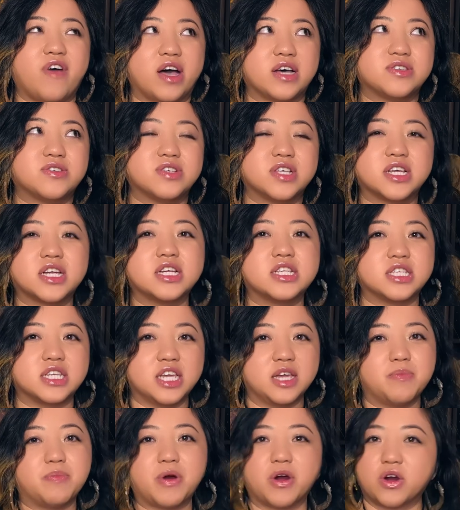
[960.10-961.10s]
fosters like a
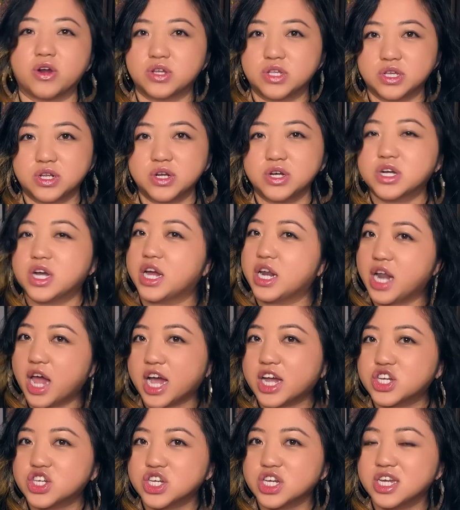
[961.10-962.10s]
deep personal
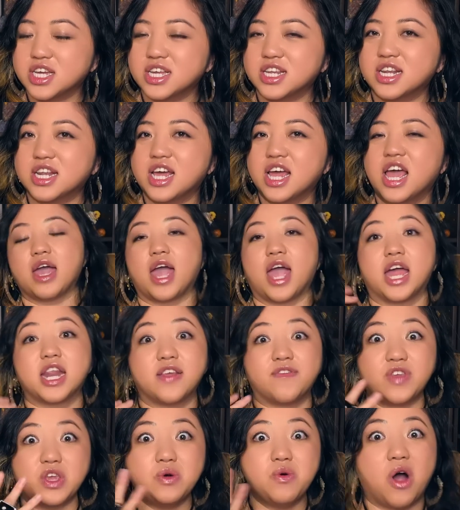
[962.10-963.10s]
connection. And
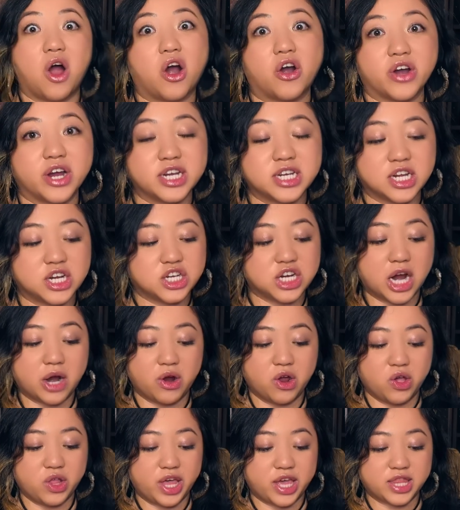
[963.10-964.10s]
if you aren't into
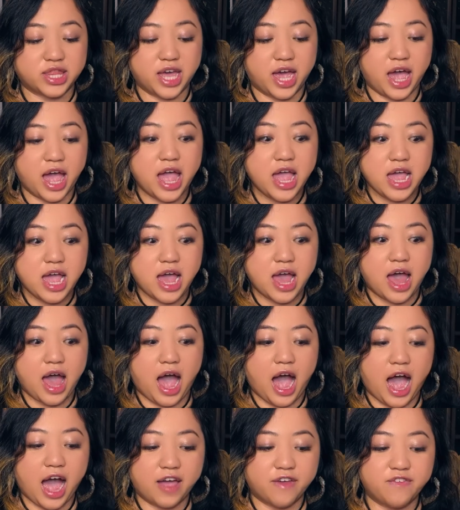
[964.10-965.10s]
tarot like that,
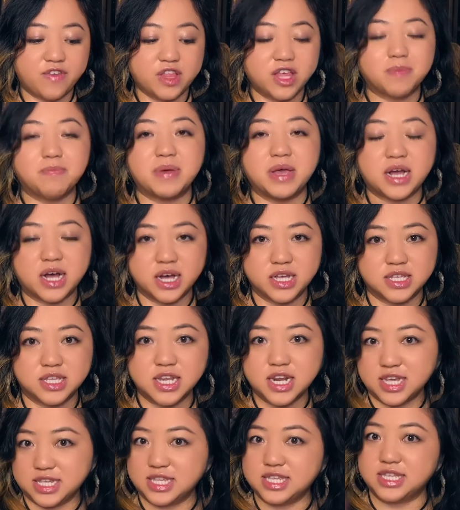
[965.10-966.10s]
I feel like because it is